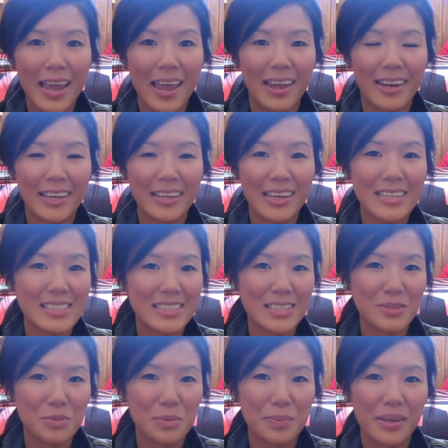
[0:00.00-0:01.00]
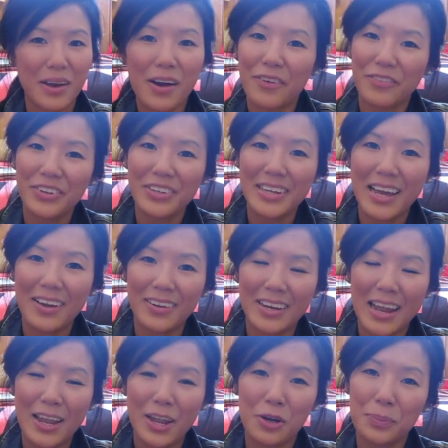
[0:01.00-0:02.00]
And I guess this will be all for now.
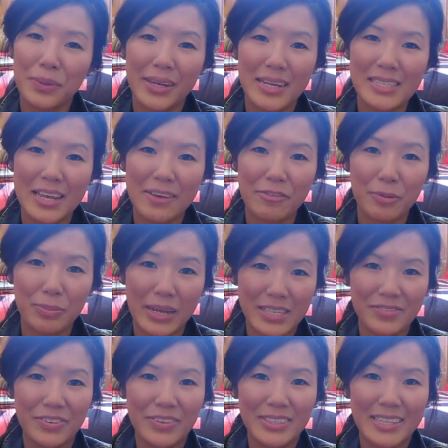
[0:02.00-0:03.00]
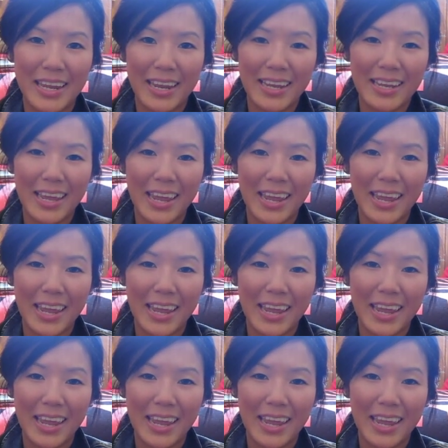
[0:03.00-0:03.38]
And I hope you guys have a blissful day